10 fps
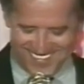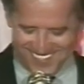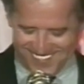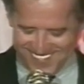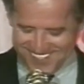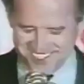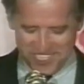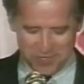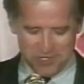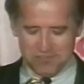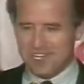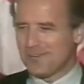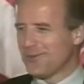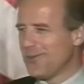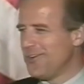Ladies and gentlemen, you've had a
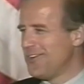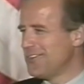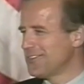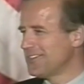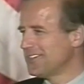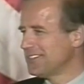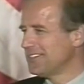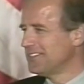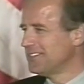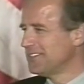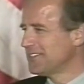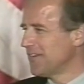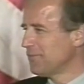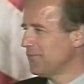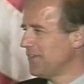long
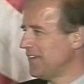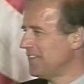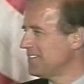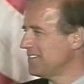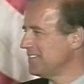several days.